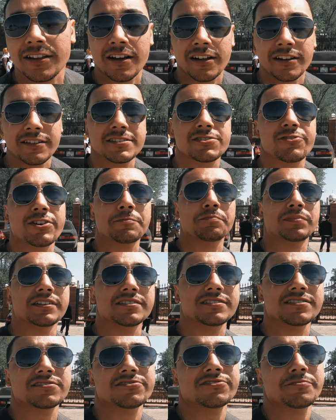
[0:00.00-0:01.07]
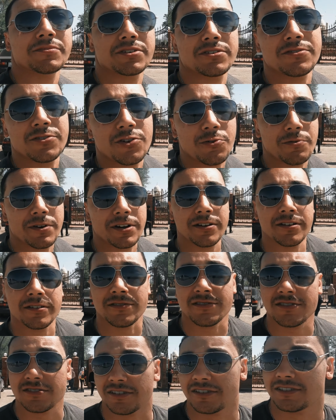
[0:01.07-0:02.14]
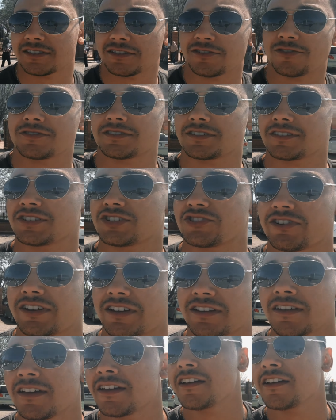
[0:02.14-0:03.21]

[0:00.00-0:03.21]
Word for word: lot of these great places are in the middle of nowhere. You'll start noticing a trend.